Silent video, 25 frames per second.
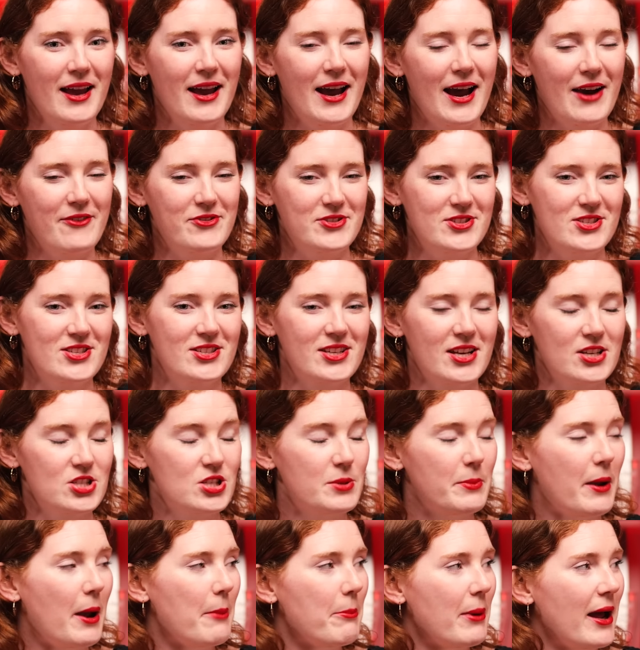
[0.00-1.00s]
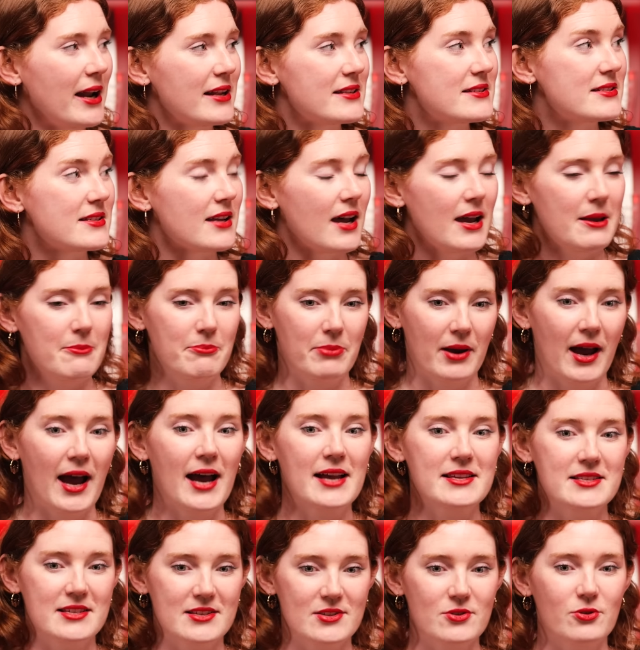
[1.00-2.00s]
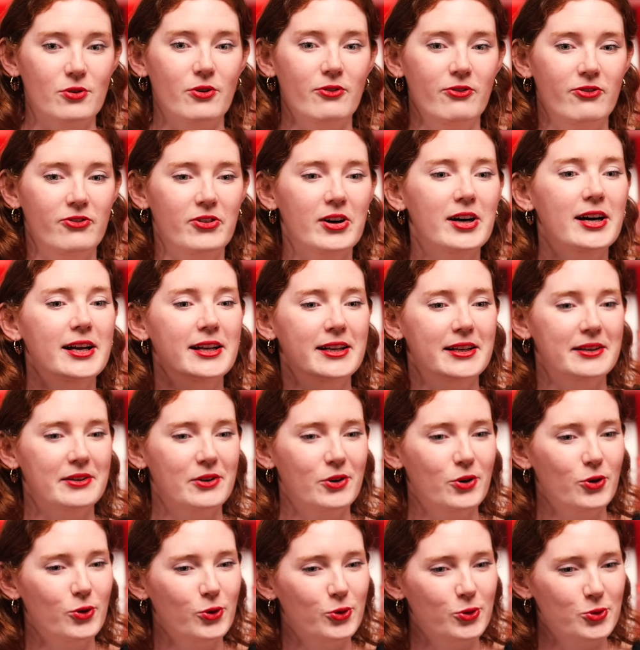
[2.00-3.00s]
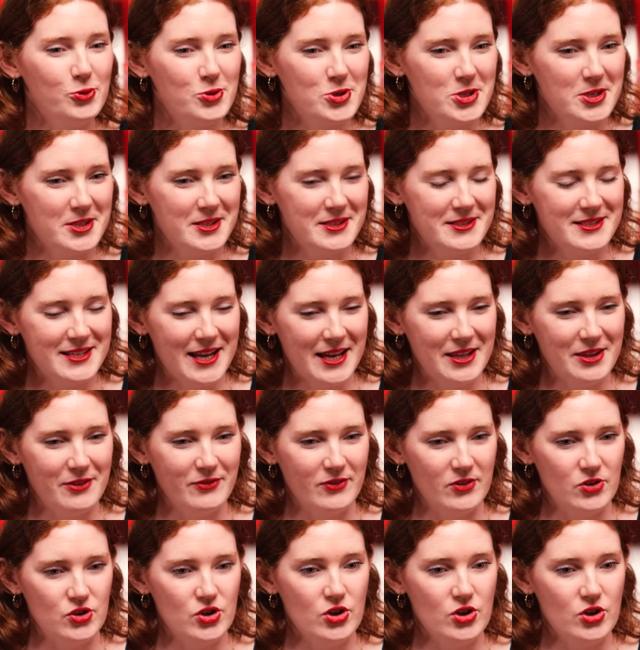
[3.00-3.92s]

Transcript: have a discussion about Palestine, but as a sort of violent call to the death of the